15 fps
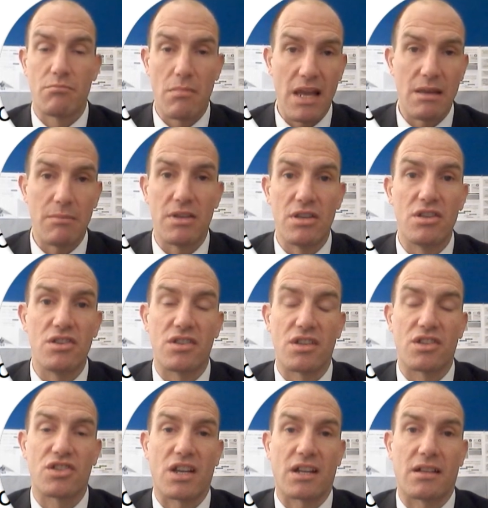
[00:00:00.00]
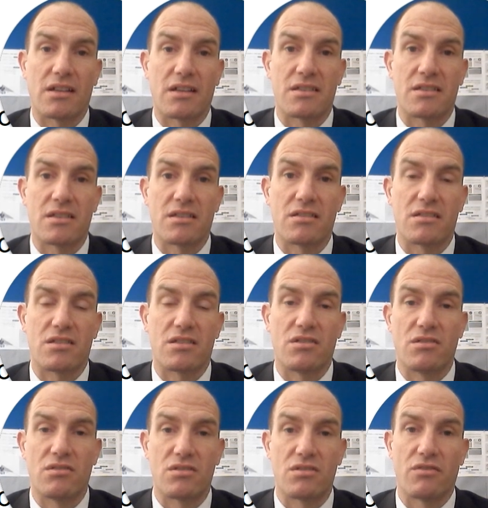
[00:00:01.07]
maybe using a checklist
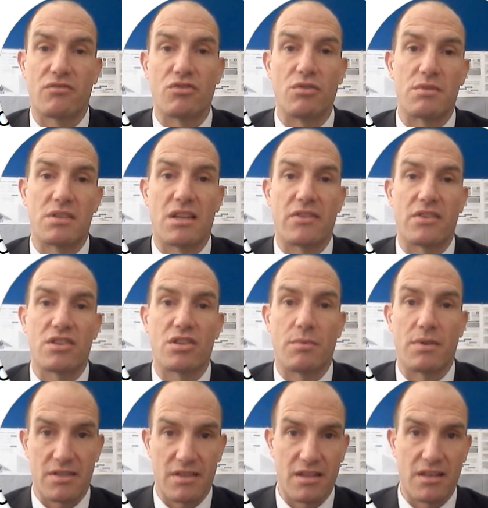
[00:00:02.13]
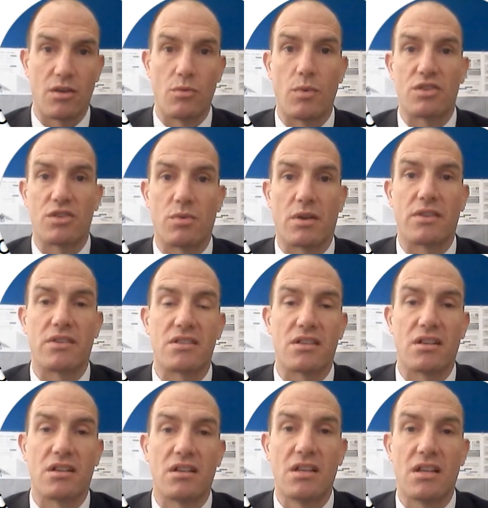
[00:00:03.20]
to sort of group together topics so they know which ones
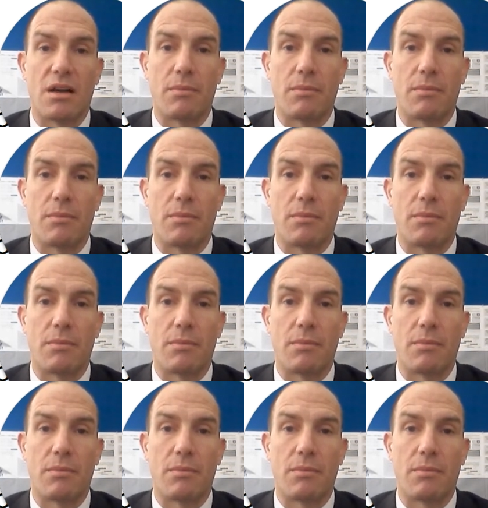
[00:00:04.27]
are